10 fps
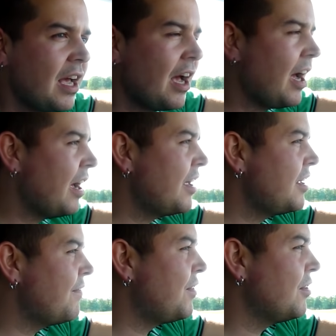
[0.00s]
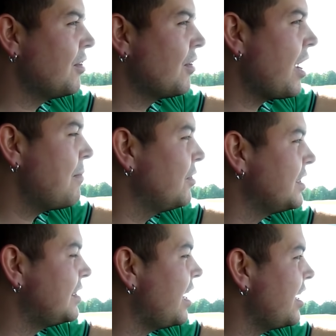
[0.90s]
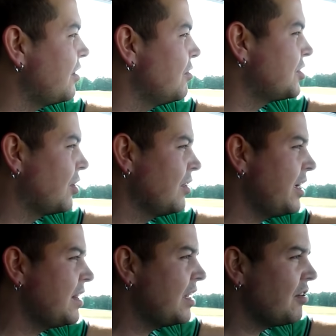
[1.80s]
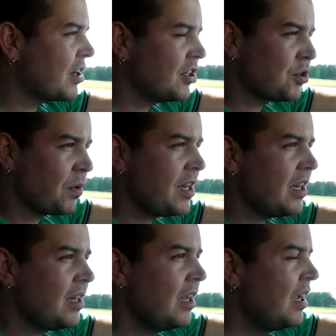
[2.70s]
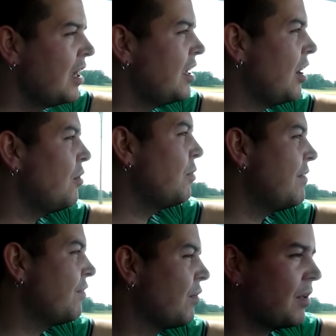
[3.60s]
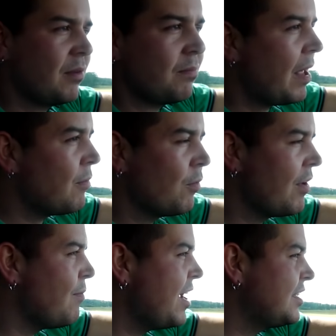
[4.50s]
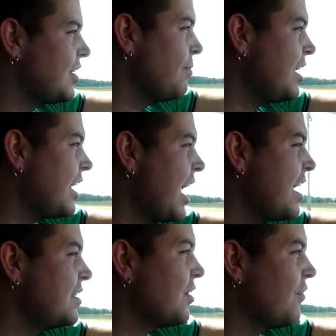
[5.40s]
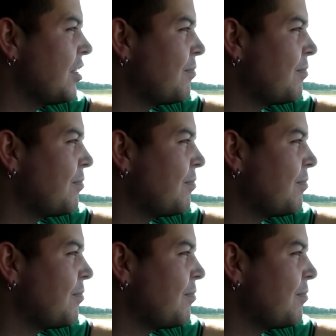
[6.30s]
Uh, if you're able to diagnose early, then you can treat it. You know, we've we've made so many gains over the